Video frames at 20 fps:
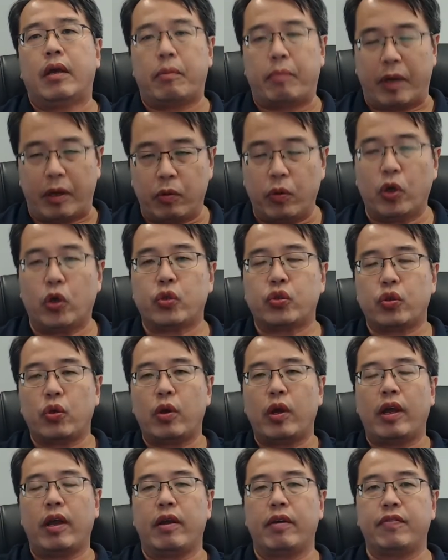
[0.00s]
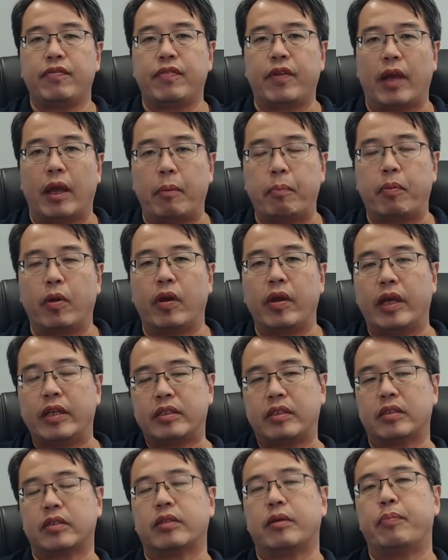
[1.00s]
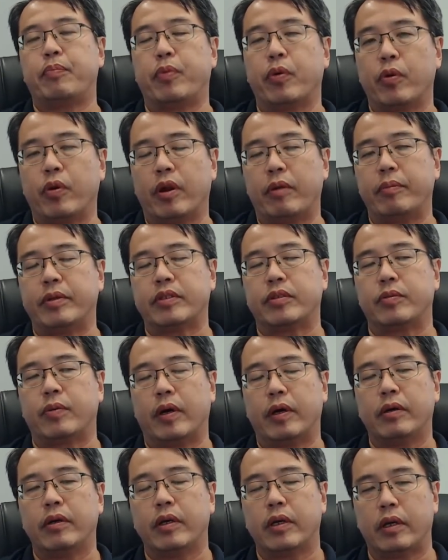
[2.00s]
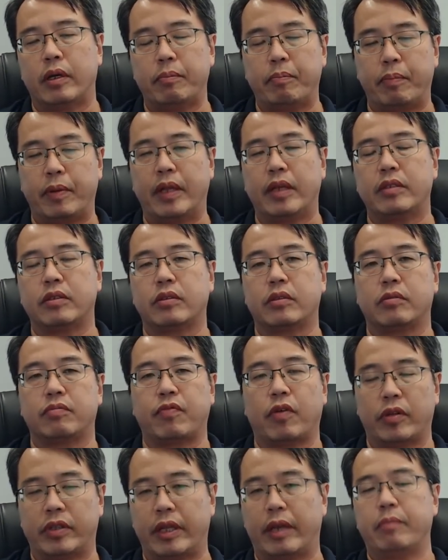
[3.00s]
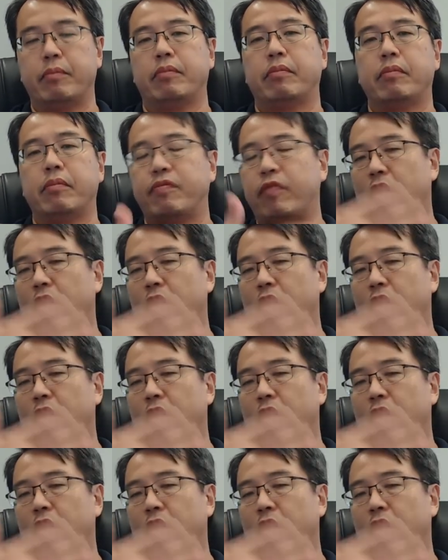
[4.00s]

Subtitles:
But we also have an employee assistance program as well in place for them,